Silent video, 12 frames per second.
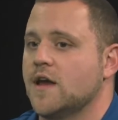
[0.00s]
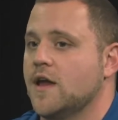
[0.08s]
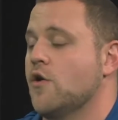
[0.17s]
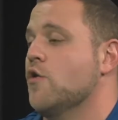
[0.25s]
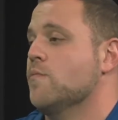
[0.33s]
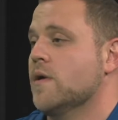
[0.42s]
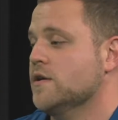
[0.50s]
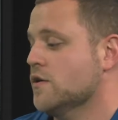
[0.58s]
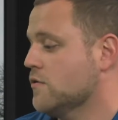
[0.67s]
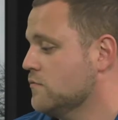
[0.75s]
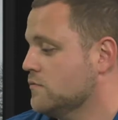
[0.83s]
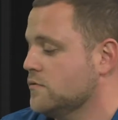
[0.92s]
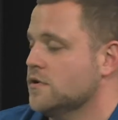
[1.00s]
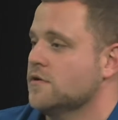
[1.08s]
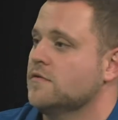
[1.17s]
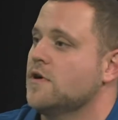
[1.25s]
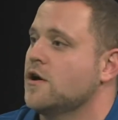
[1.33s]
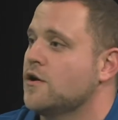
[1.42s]
I hope I don't.
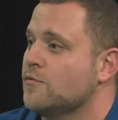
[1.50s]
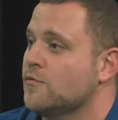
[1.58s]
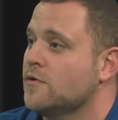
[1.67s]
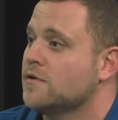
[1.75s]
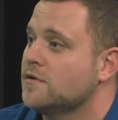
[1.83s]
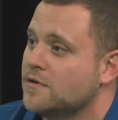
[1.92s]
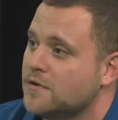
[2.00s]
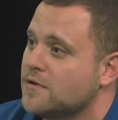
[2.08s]
Knock on wood.